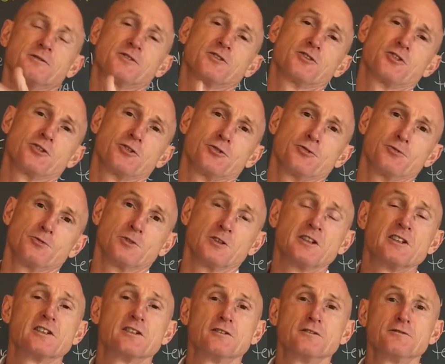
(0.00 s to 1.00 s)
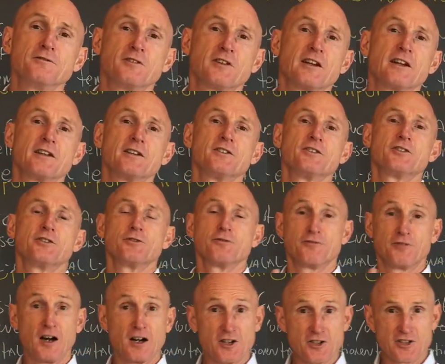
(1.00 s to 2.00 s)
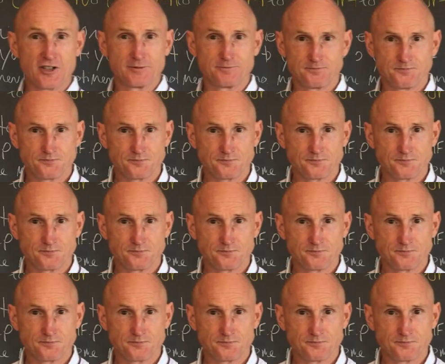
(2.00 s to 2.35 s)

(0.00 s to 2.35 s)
to live and to function